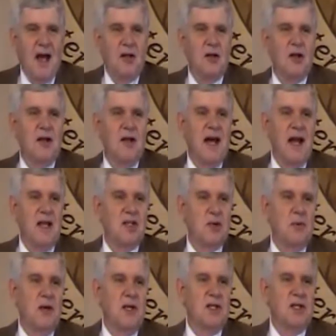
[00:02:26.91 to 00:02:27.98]
And you know, that is the
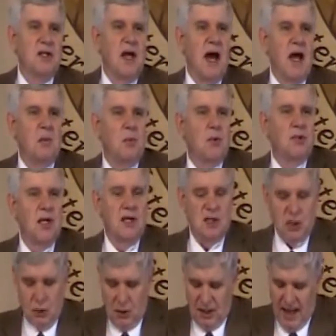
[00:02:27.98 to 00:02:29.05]
reason God wants us
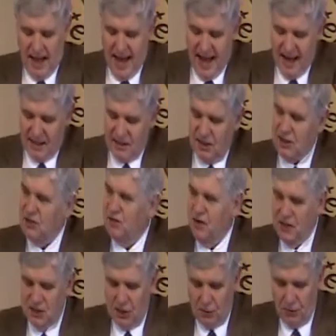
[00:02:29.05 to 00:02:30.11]
to enact these
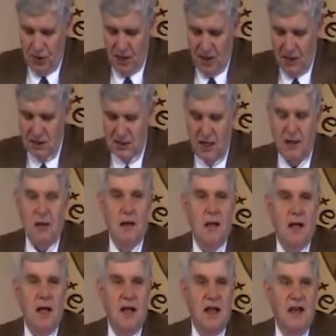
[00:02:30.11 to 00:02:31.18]
physical things like
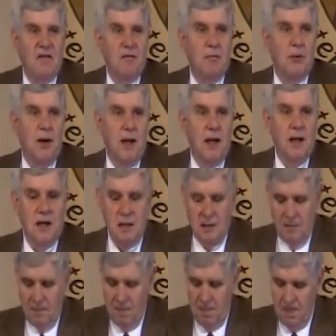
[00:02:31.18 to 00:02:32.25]
unleavened bread,
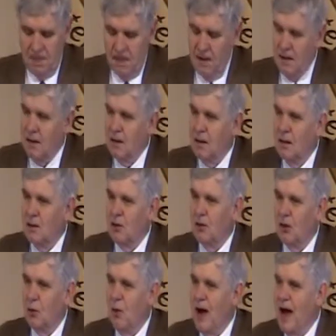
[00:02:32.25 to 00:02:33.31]
you
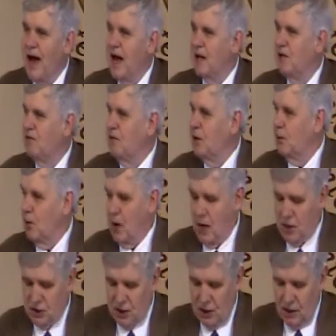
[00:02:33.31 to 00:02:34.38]
know, the wine, the foot
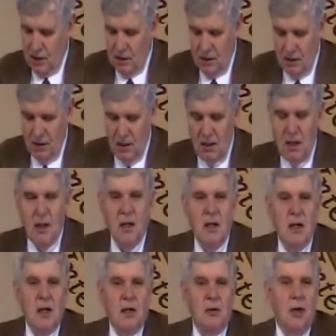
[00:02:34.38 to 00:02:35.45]
washing,
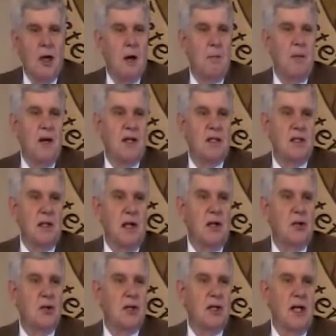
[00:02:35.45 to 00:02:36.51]
to help us to
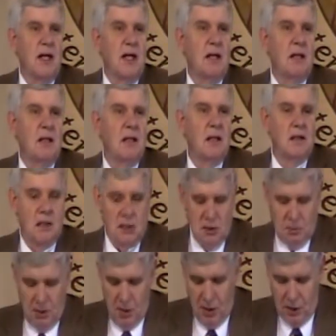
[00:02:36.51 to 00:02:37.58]
understand the
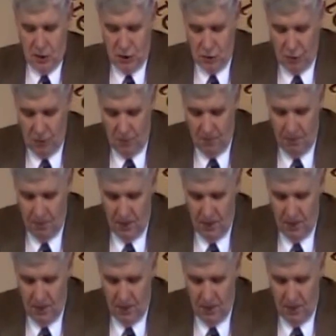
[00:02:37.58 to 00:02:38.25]
spiritual.